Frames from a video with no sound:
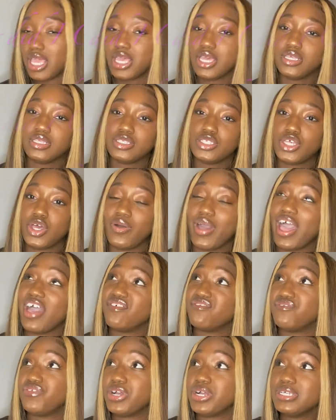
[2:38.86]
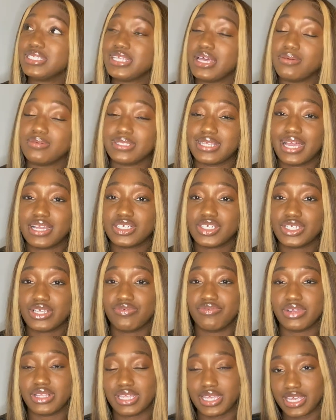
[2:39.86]
So at first I was actually
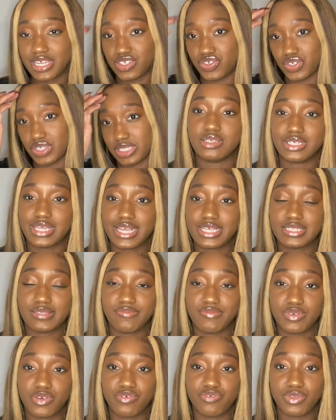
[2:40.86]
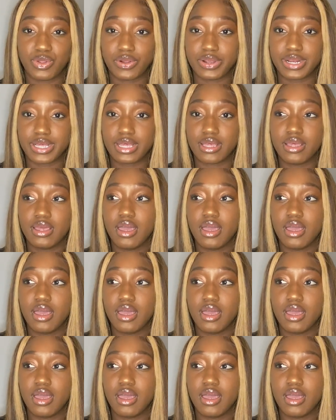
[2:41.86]
really interested in Jacksonville, Florida,